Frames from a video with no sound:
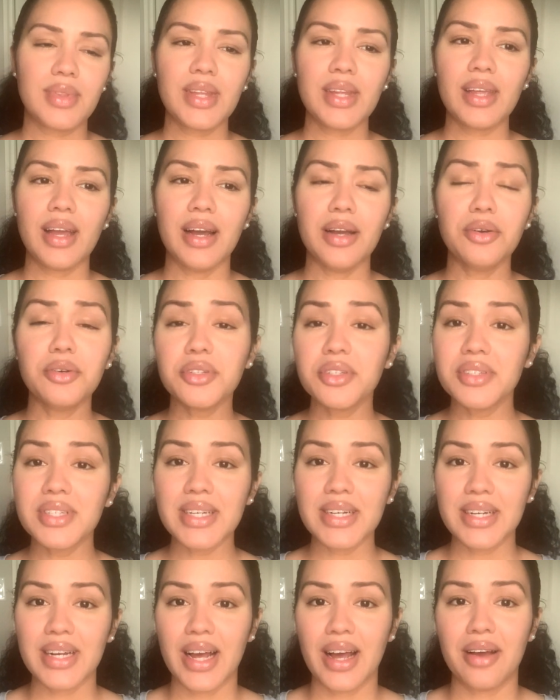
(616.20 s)
I also
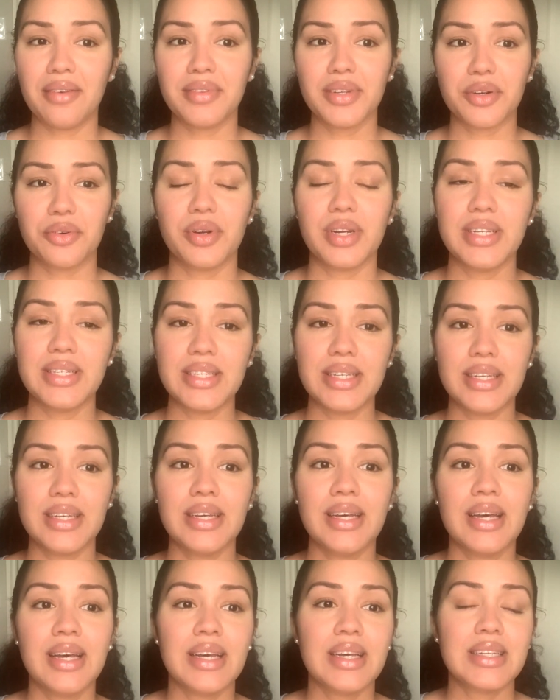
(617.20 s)
didn't have the crazy
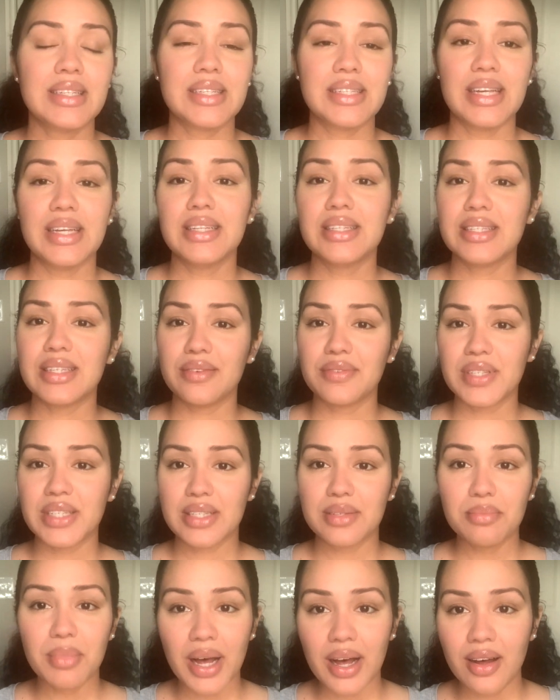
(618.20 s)
sense of
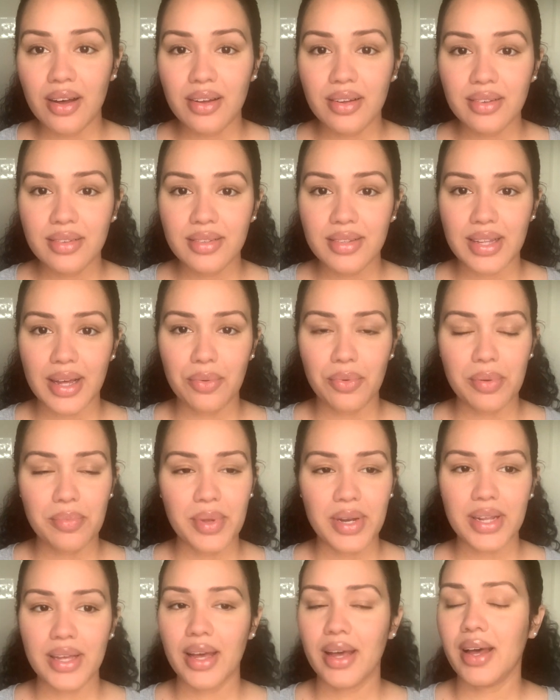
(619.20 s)
smell that
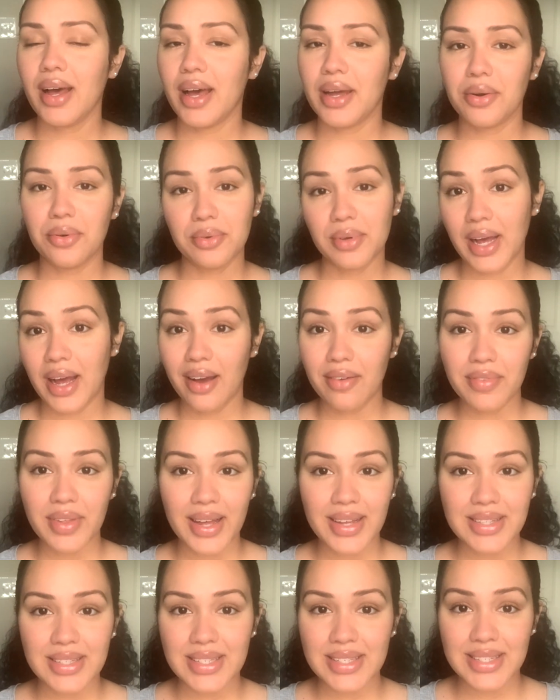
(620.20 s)
women get. I don't have
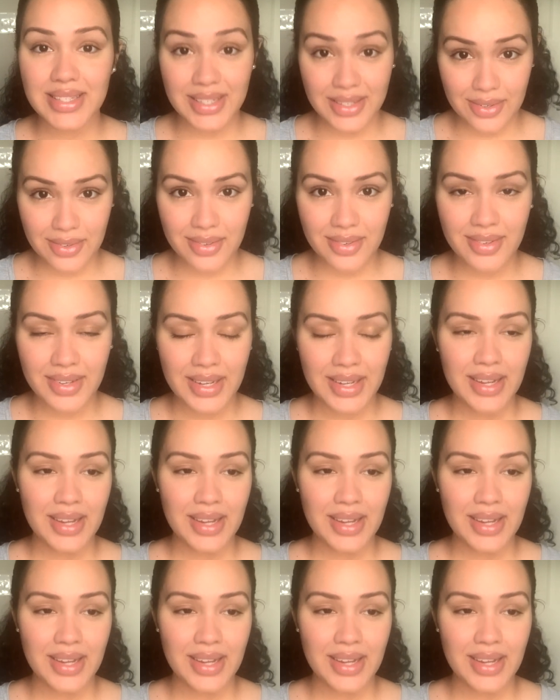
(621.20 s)
that still.